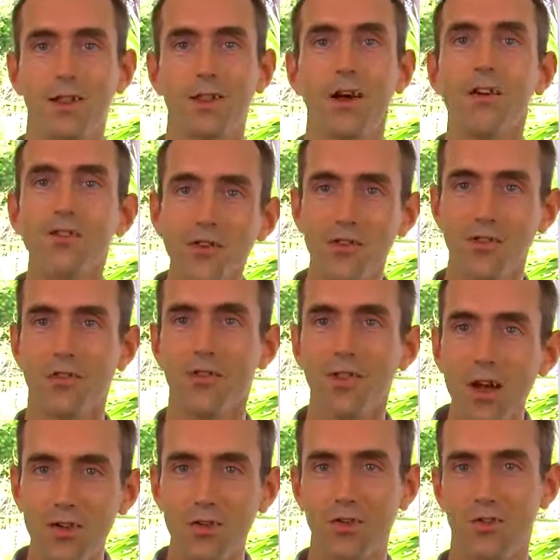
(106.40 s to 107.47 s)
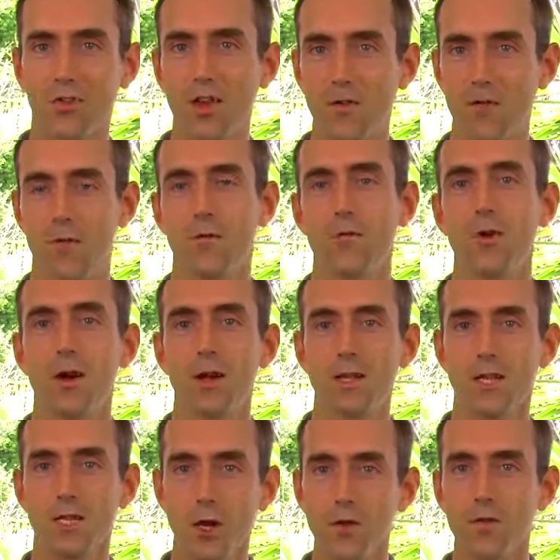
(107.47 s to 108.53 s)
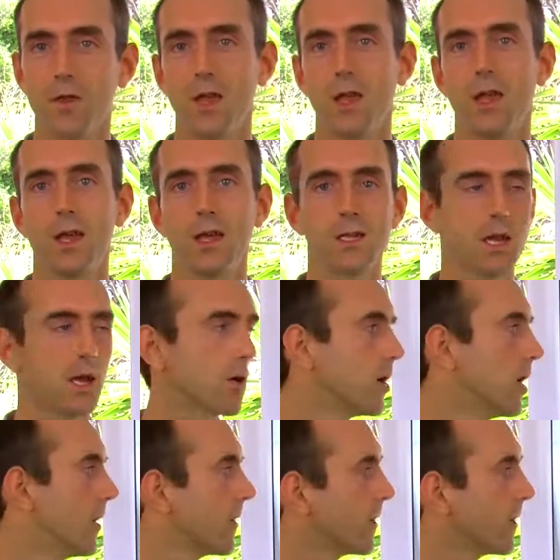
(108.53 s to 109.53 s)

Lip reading: dozens and dozens of different varieties over the years now,